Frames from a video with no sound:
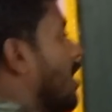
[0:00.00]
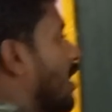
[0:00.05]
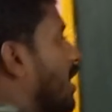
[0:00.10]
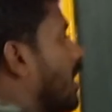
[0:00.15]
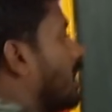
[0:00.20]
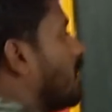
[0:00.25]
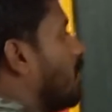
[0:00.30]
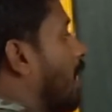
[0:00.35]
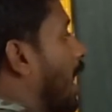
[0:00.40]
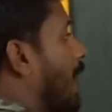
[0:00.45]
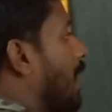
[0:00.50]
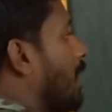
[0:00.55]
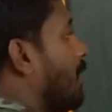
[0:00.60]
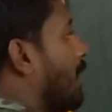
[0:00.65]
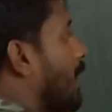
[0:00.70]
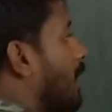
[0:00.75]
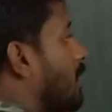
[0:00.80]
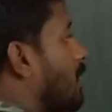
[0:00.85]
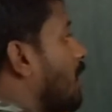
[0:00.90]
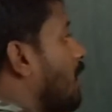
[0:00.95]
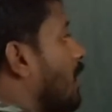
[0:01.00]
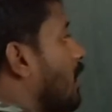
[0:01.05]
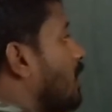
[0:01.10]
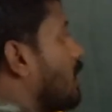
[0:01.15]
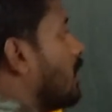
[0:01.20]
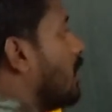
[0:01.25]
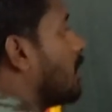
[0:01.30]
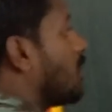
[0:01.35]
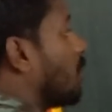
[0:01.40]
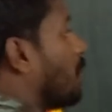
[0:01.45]
Its value is
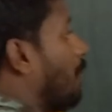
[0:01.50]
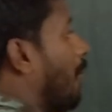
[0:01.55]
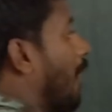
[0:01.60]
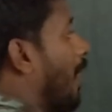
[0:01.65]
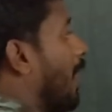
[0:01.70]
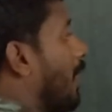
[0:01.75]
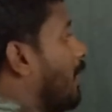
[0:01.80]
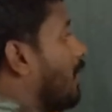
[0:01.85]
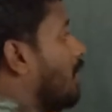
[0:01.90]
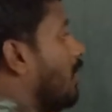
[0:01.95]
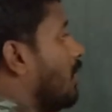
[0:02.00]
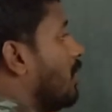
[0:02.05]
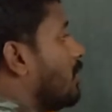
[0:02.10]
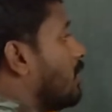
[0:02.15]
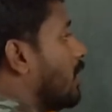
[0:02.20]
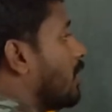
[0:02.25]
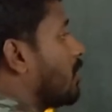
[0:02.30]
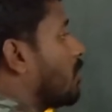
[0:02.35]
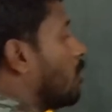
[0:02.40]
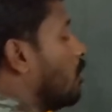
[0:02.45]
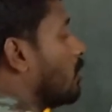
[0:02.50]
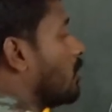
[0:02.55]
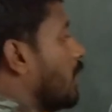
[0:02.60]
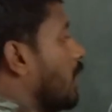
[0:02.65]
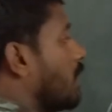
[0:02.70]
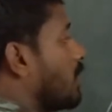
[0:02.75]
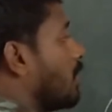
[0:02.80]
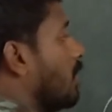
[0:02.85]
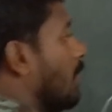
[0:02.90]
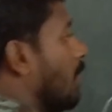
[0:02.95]

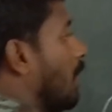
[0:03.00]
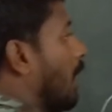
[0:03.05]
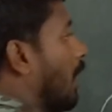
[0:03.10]
6.626